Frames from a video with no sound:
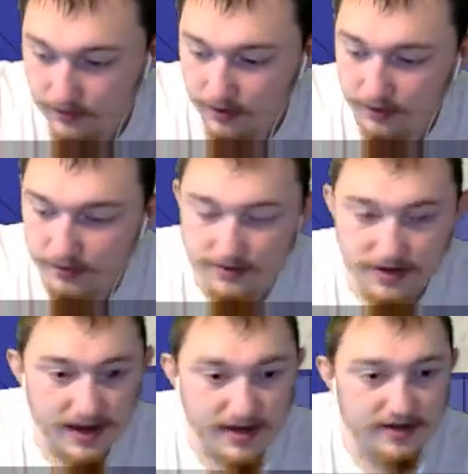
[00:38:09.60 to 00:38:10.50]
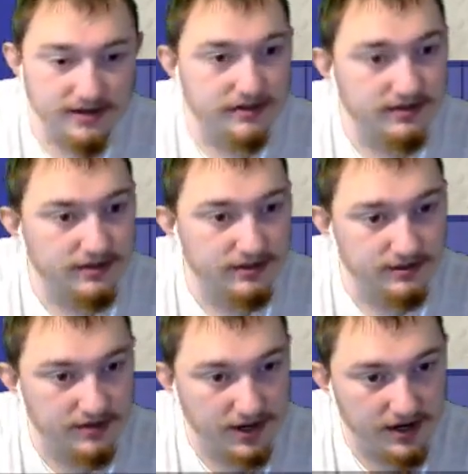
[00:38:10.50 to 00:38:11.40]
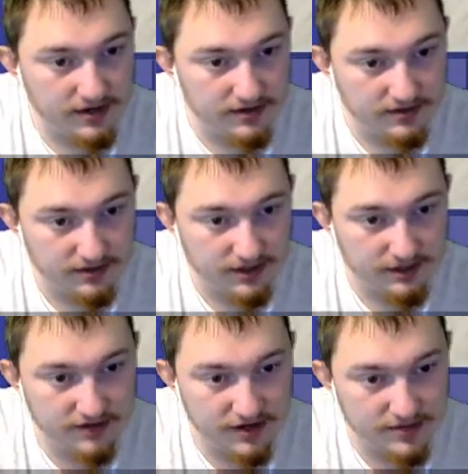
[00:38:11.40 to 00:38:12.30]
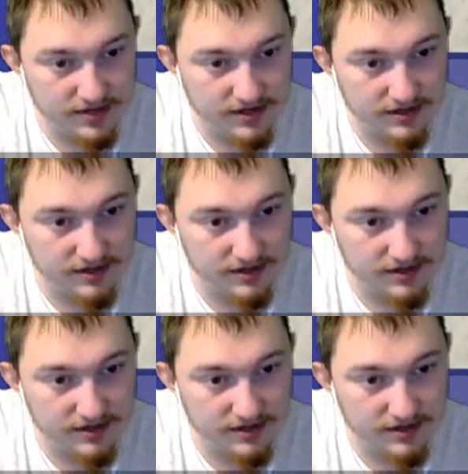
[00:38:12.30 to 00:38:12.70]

What is it? 8. Get a salmon here.